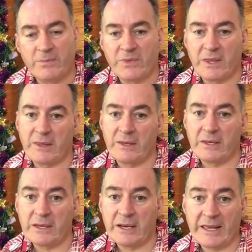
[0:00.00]

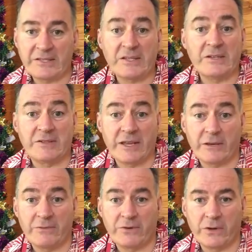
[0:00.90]
the lessons that
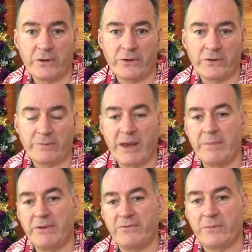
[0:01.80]
you've learned,
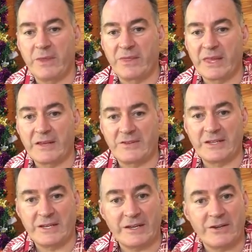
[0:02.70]
maybe from the things
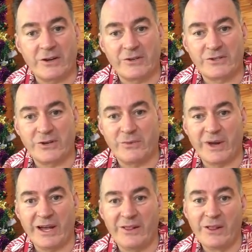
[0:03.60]
that didn't go so
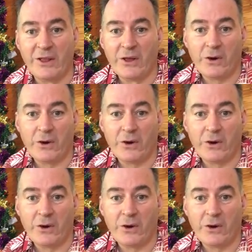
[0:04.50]
well